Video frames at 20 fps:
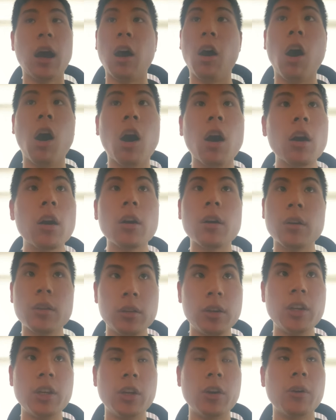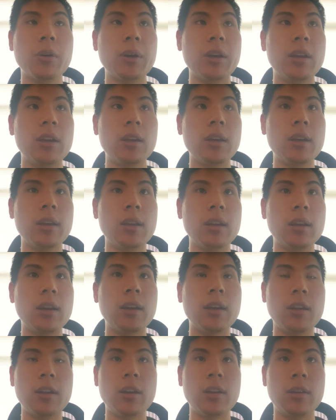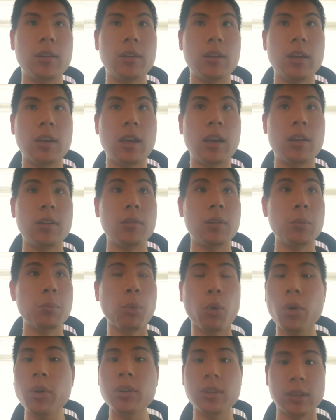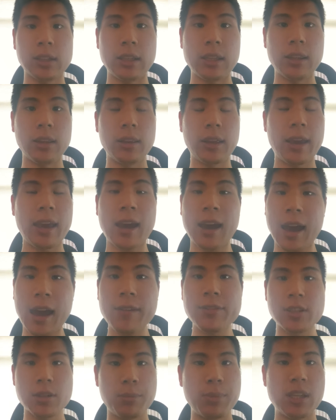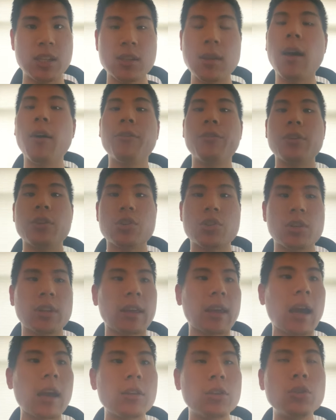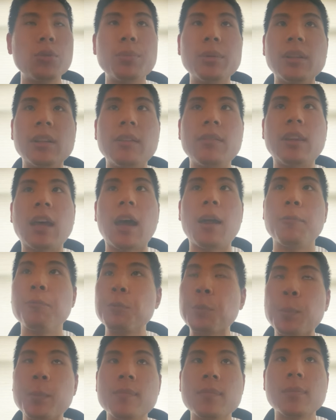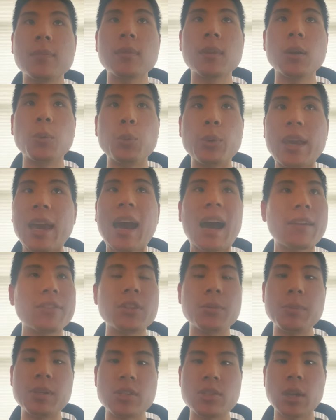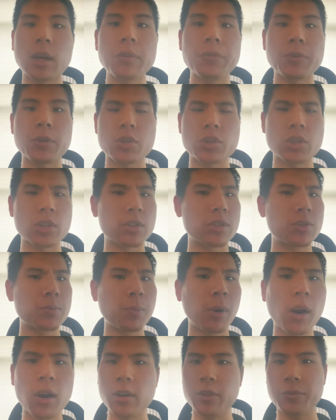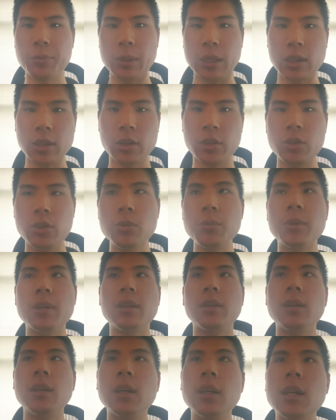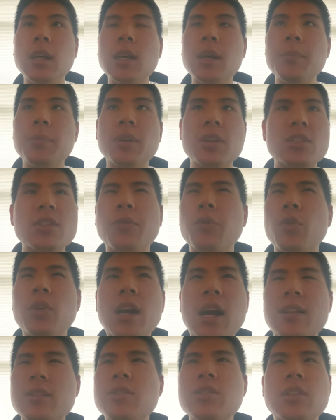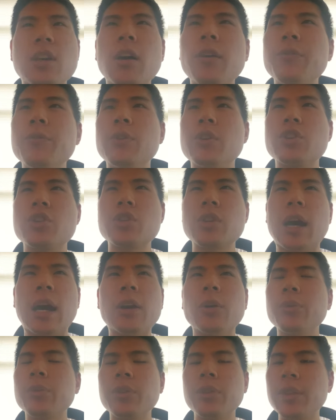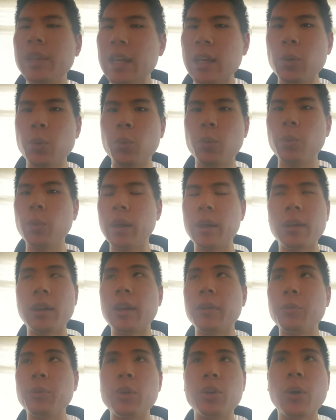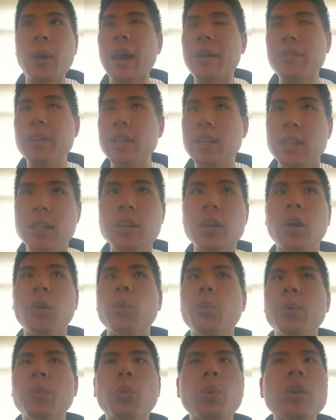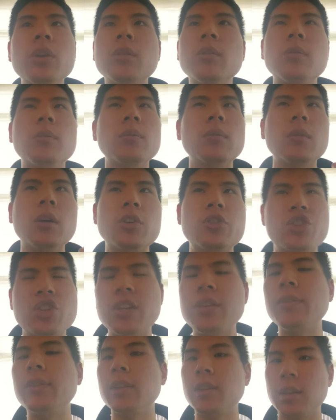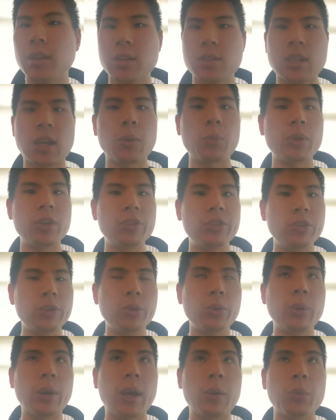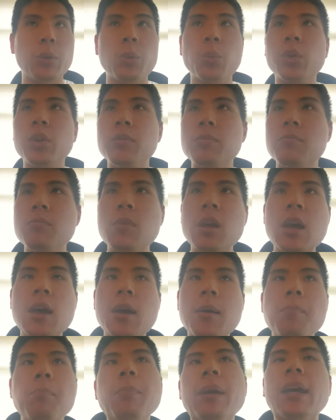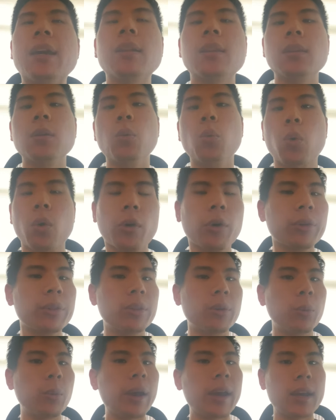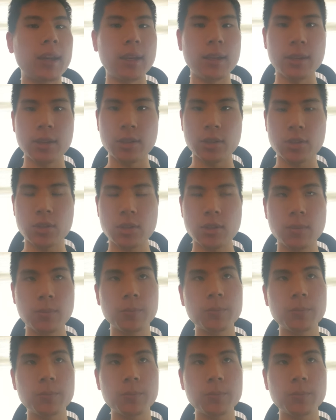are you know and and and importantly they have to be selfish like i do believe that we have to be selfish it's part of being a human because if we're not selfish i don't think and and we don't have an ego we wouldn't achieve the things that we do and we wouldn't make the world the way it is